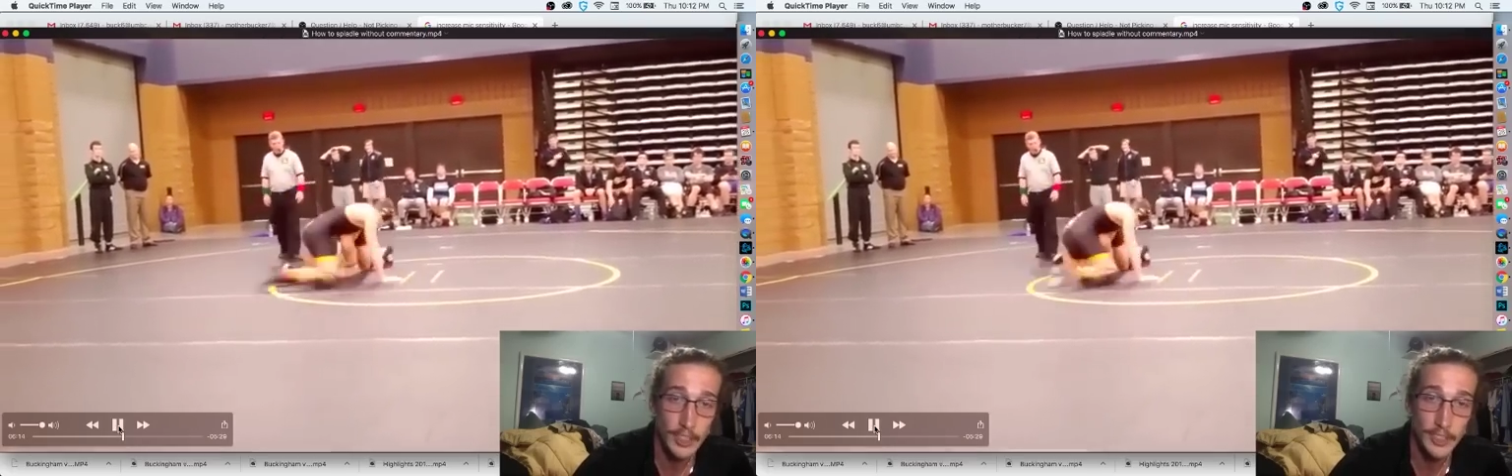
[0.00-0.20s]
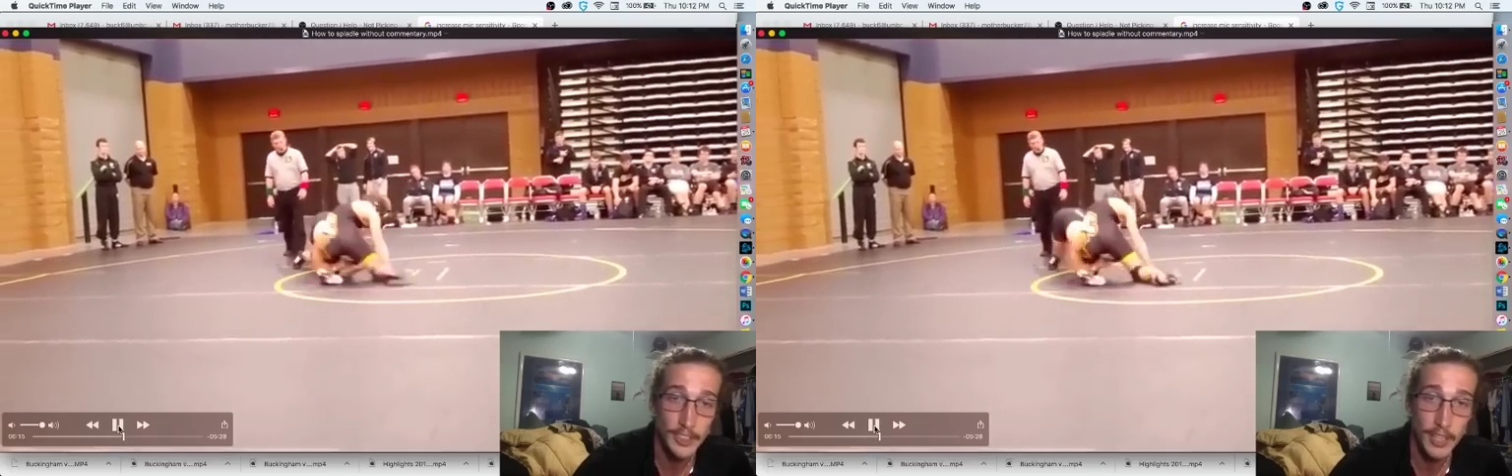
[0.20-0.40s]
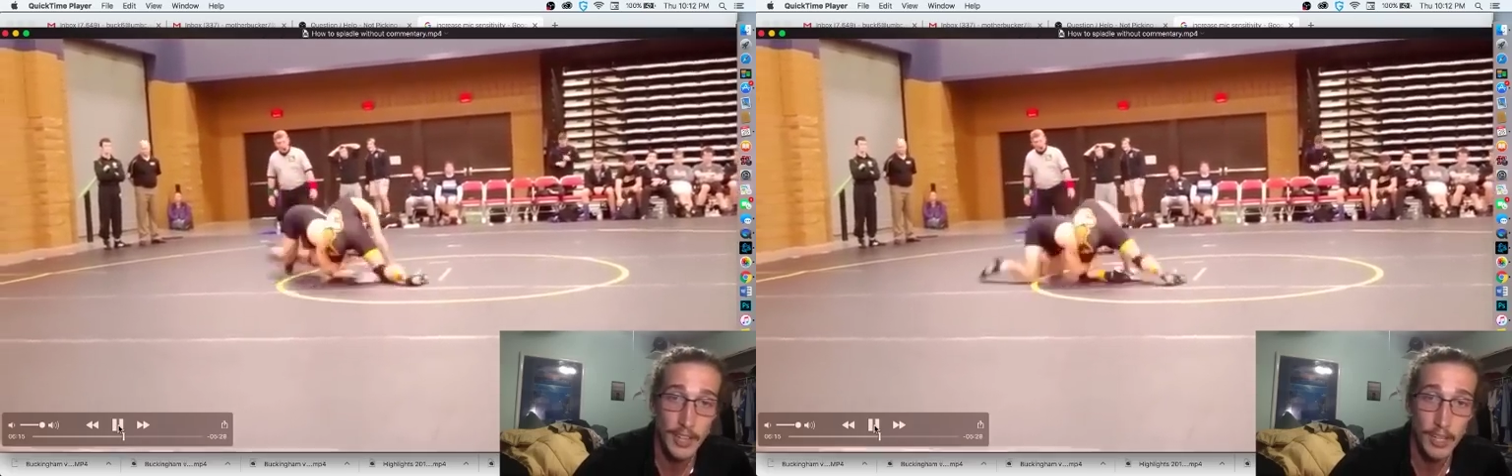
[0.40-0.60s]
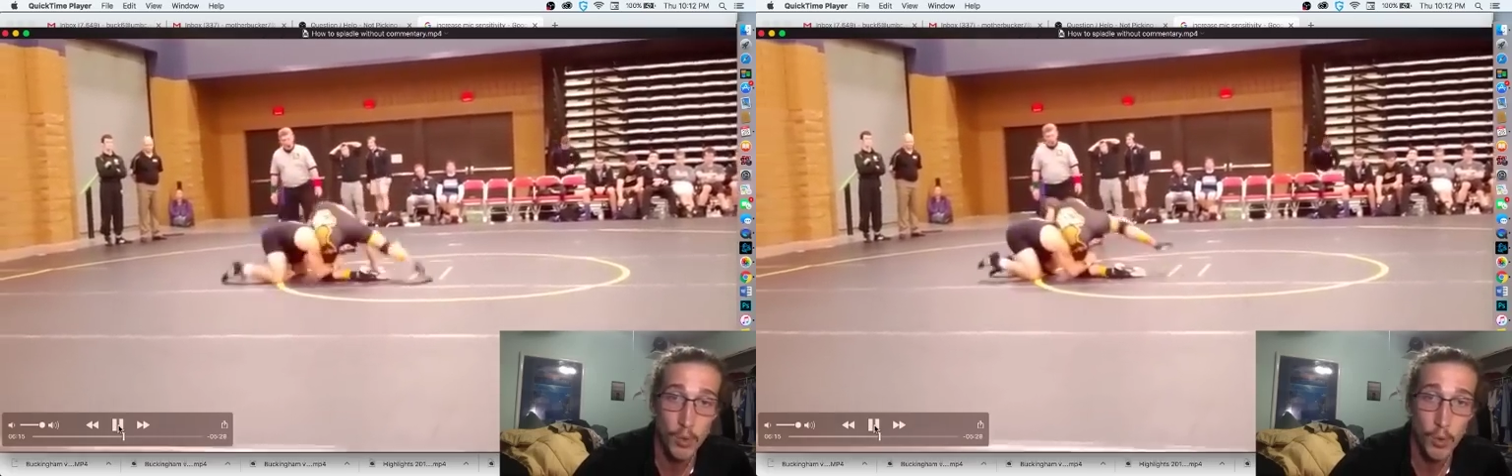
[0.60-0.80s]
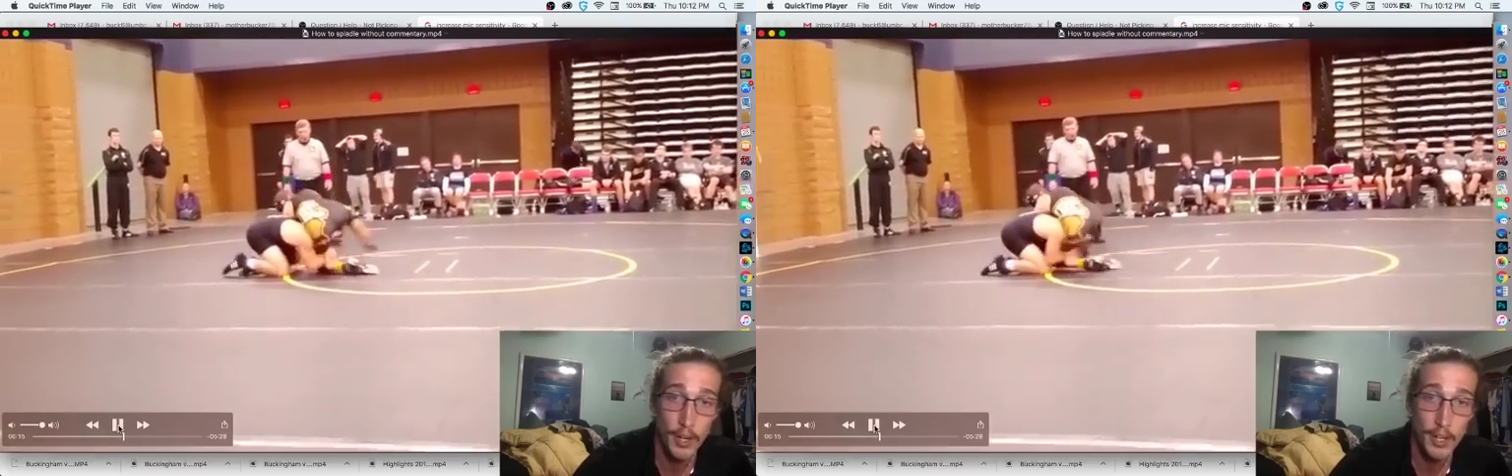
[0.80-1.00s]
Sitting that
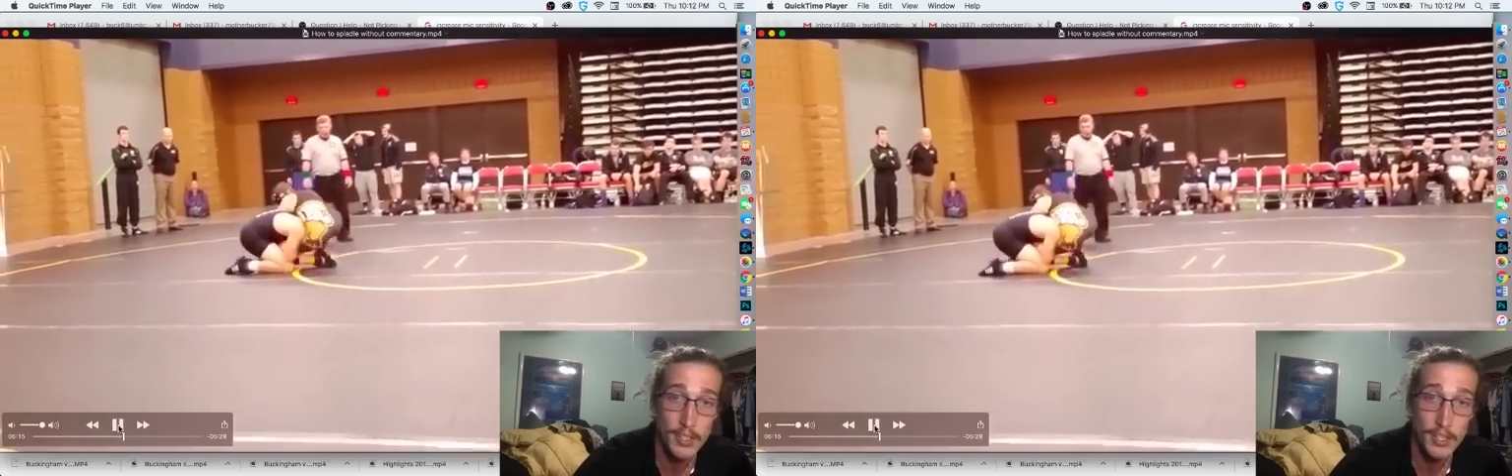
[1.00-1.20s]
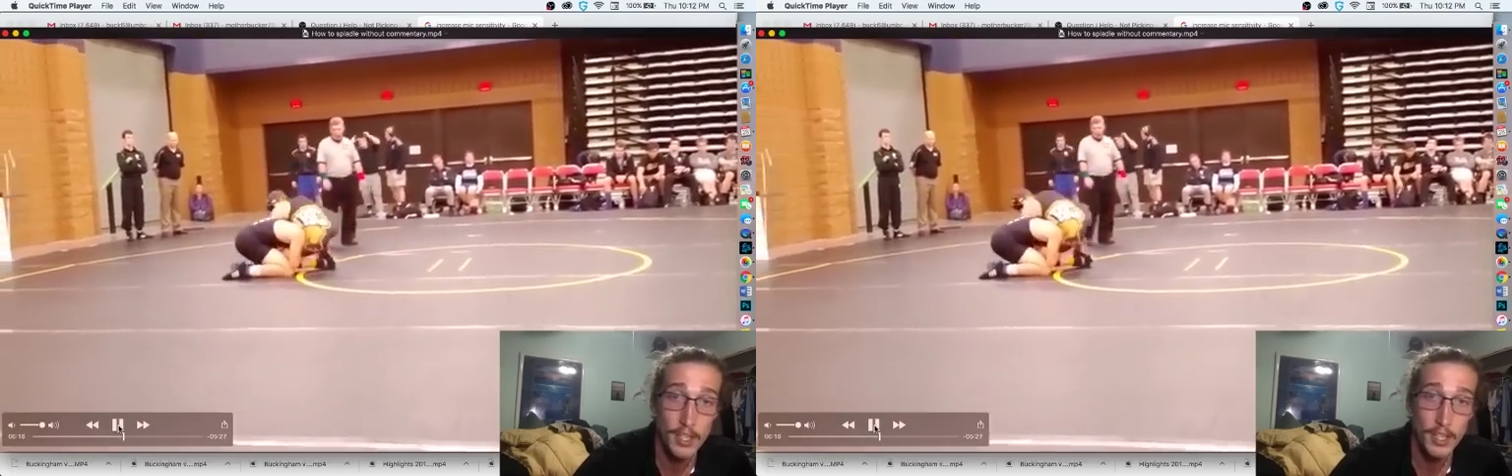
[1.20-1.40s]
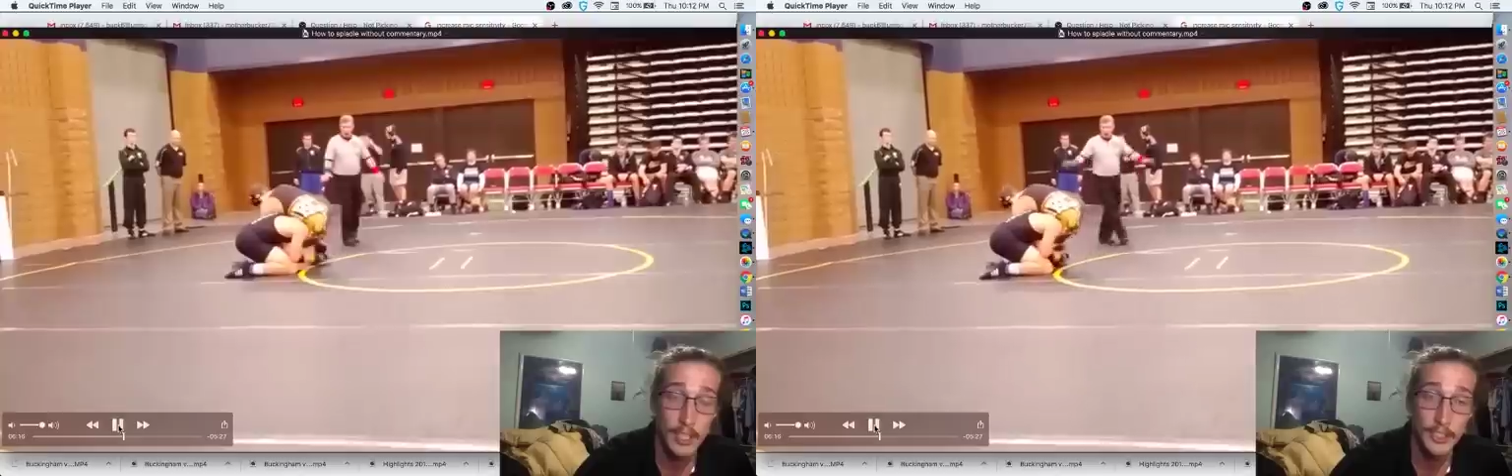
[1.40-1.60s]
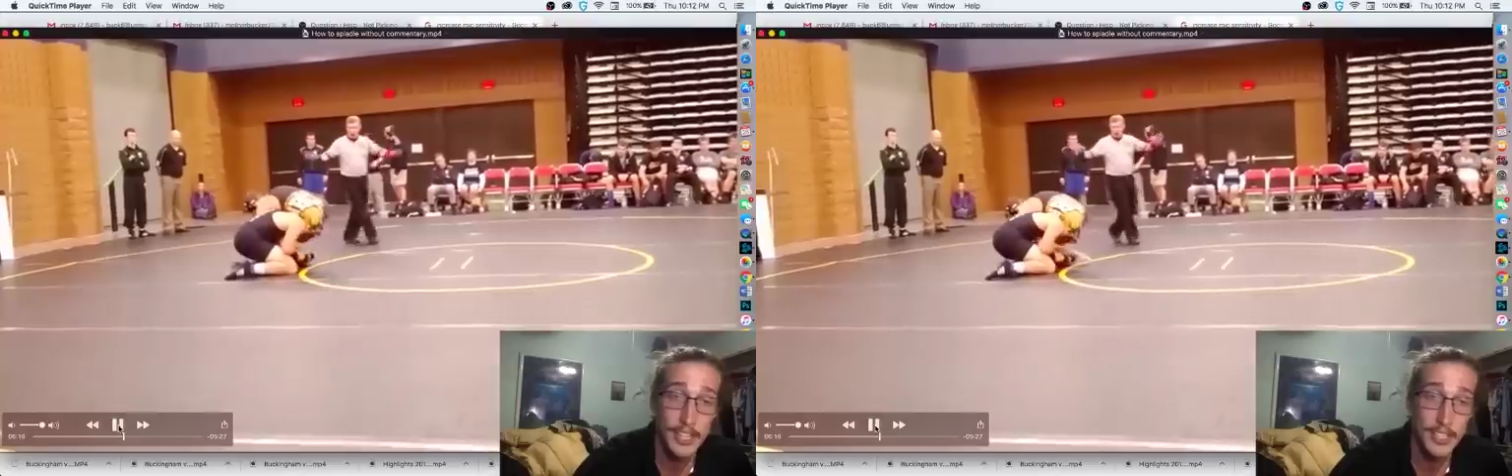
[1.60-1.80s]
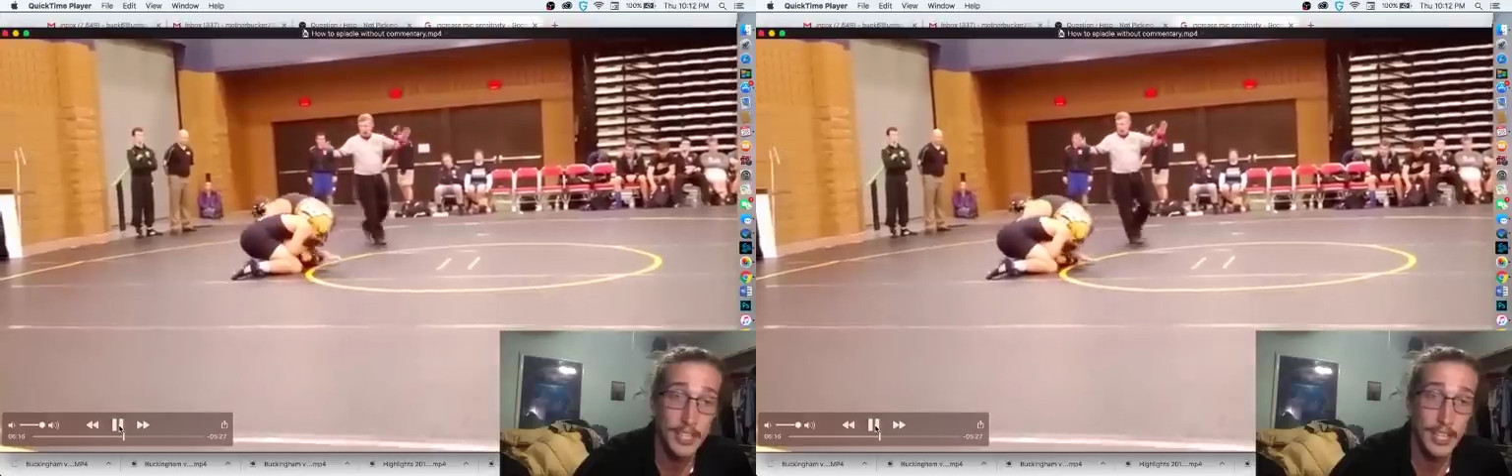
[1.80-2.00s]
corner,
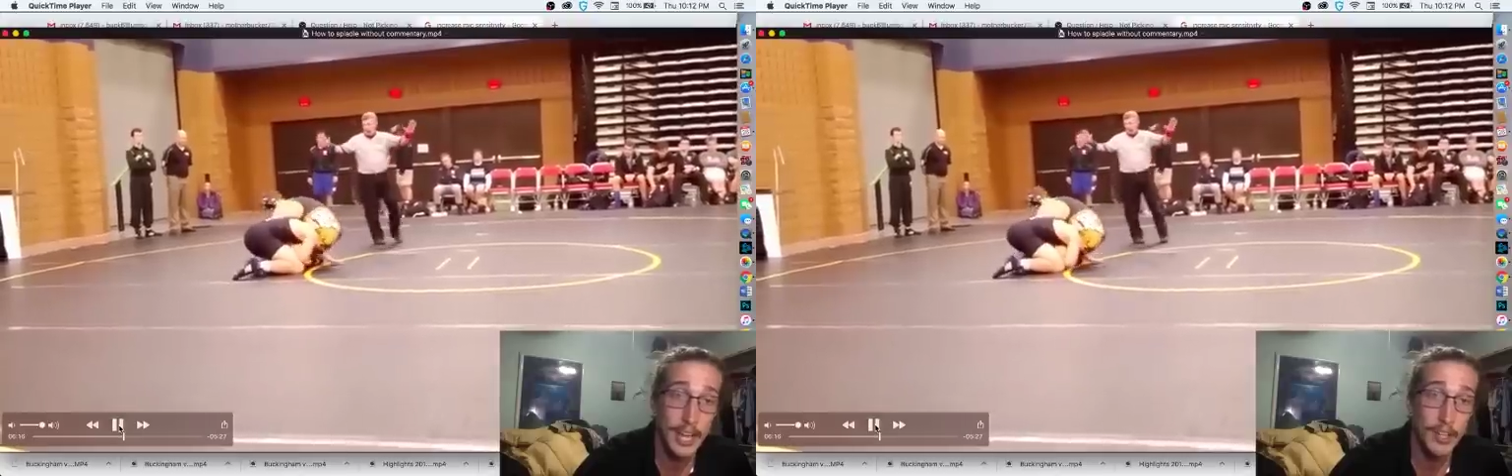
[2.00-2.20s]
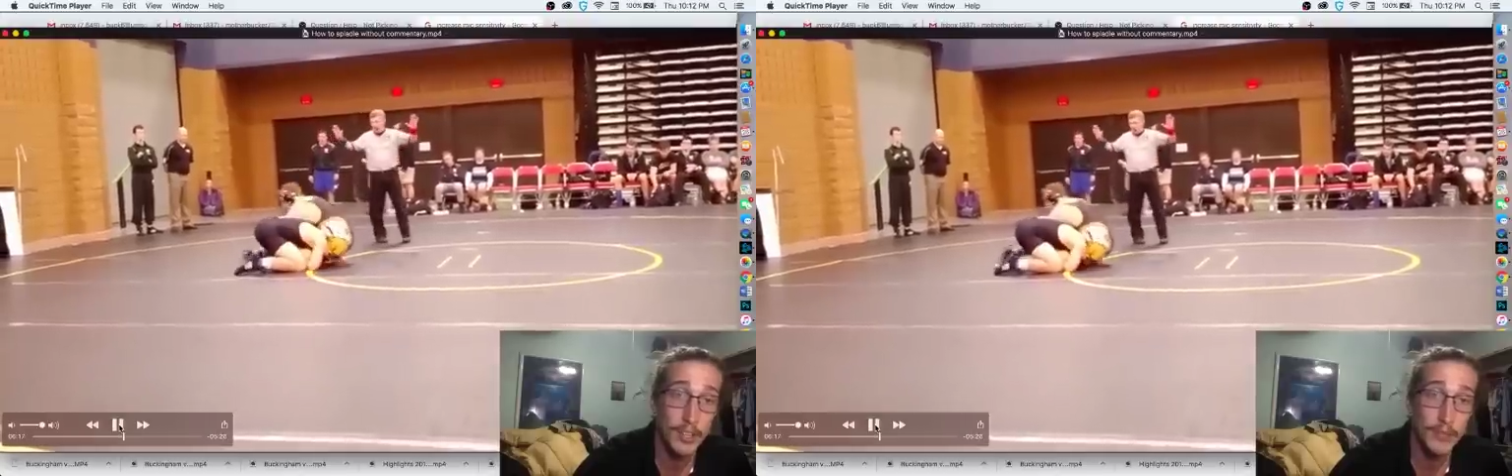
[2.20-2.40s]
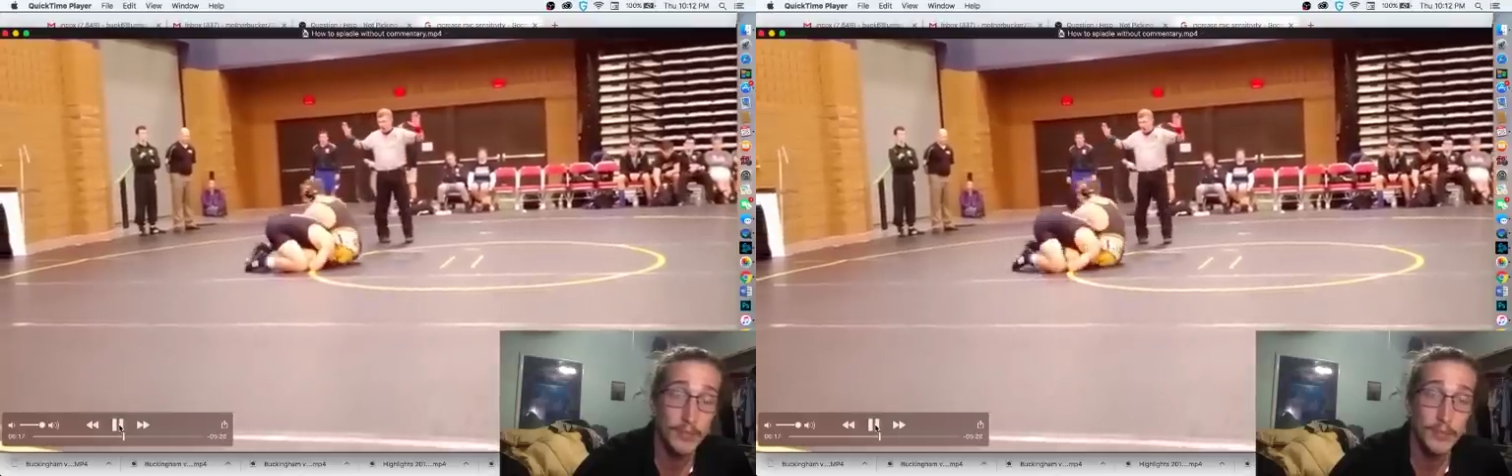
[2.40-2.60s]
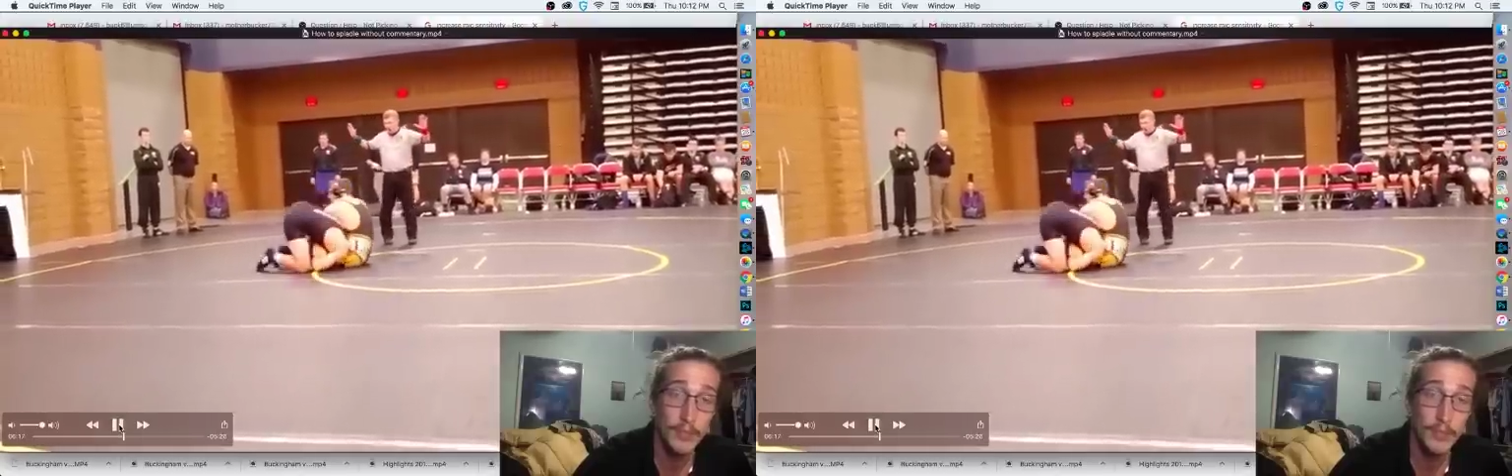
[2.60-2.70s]
chasing the angle,